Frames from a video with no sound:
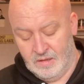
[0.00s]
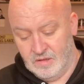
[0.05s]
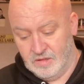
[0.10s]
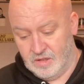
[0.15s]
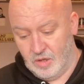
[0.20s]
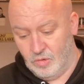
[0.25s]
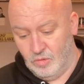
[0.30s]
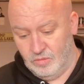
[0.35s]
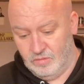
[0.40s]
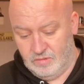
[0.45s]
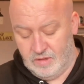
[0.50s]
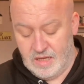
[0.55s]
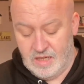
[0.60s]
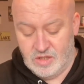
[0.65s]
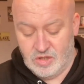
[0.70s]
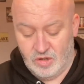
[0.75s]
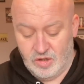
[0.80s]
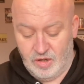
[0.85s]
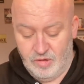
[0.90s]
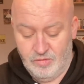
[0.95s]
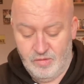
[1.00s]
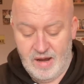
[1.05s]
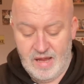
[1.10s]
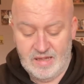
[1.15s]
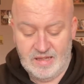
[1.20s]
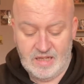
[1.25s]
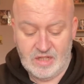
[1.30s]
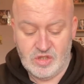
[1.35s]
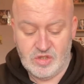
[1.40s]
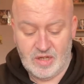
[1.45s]
So these are going to be
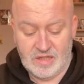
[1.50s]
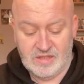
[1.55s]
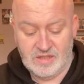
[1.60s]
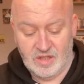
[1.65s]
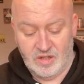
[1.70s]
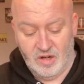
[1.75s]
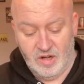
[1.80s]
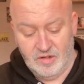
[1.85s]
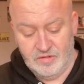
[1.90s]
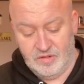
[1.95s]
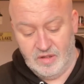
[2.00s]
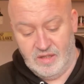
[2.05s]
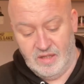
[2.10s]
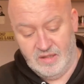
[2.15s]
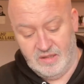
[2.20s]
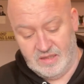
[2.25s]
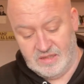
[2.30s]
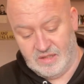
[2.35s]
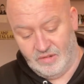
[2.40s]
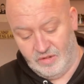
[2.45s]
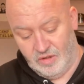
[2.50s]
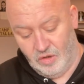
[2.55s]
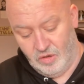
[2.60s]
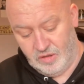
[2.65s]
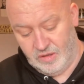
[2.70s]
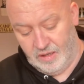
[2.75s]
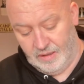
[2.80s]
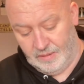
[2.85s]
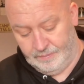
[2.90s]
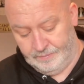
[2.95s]
really interesting, aren't they? Let's have a look.